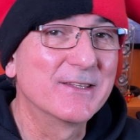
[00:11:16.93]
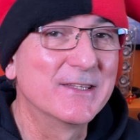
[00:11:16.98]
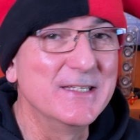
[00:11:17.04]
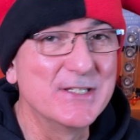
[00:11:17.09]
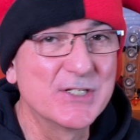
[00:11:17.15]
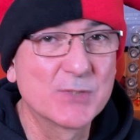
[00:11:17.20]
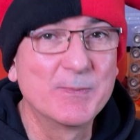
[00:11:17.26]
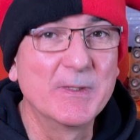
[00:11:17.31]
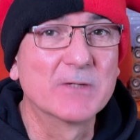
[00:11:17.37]

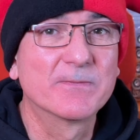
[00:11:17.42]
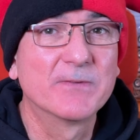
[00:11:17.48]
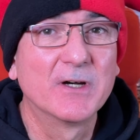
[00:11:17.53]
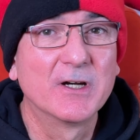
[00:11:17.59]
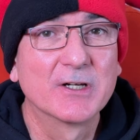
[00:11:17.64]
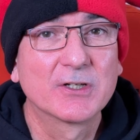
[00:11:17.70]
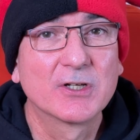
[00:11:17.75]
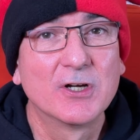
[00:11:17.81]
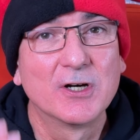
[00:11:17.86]
these
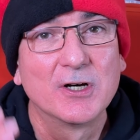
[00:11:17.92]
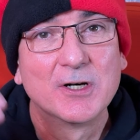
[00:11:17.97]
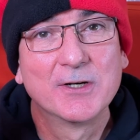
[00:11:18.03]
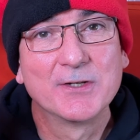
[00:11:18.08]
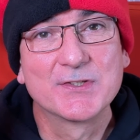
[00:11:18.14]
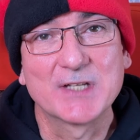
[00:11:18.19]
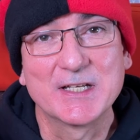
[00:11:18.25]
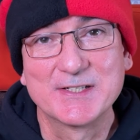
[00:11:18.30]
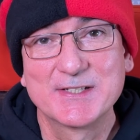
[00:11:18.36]
Spitfire
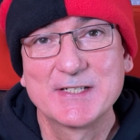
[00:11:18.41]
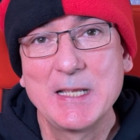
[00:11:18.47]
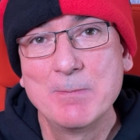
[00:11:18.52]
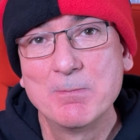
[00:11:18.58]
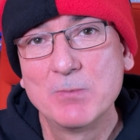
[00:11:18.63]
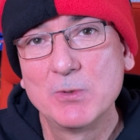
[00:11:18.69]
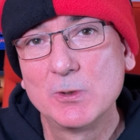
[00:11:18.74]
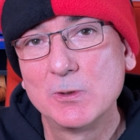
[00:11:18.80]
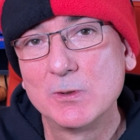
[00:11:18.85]
cards
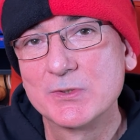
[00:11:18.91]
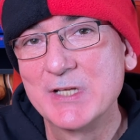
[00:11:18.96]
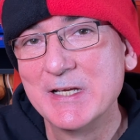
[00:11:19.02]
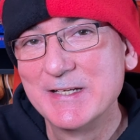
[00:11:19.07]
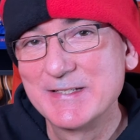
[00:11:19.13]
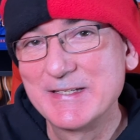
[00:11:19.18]
assembled,